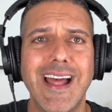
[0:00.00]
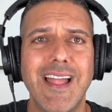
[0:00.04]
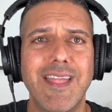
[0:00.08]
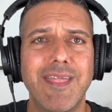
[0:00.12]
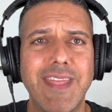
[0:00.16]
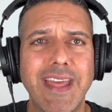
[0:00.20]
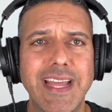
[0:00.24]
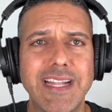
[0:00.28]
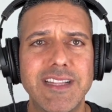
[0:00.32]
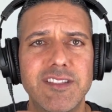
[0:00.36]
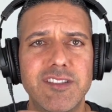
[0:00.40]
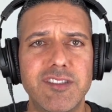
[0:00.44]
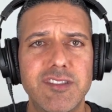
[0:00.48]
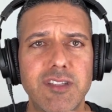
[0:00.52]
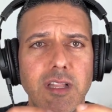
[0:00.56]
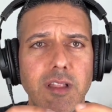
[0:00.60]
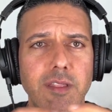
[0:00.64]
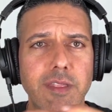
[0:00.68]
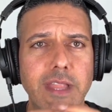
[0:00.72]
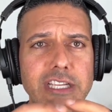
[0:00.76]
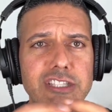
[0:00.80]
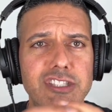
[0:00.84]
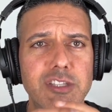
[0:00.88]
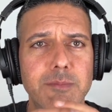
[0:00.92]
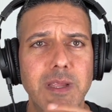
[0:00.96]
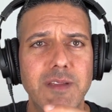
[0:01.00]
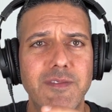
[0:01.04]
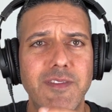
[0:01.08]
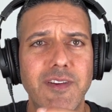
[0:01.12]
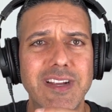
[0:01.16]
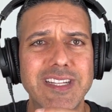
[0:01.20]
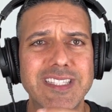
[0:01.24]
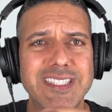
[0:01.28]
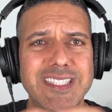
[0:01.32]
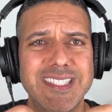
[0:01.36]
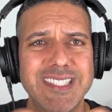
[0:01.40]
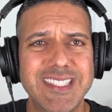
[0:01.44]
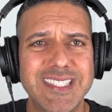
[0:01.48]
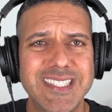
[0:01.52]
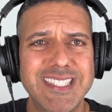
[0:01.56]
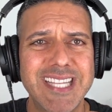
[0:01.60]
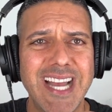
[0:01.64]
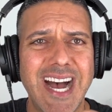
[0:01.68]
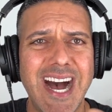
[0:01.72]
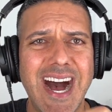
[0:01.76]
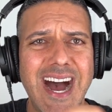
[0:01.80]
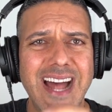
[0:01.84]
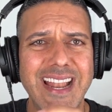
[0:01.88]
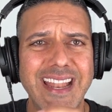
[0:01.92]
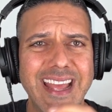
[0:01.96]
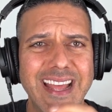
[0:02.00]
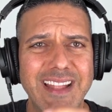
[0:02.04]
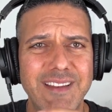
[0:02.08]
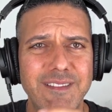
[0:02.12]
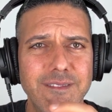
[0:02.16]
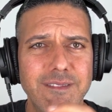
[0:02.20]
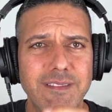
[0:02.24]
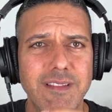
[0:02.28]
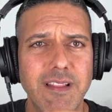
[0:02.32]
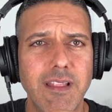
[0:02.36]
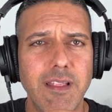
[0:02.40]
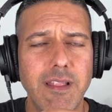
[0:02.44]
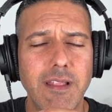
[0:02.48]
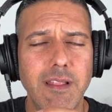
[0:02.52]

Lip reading: They should be very taut and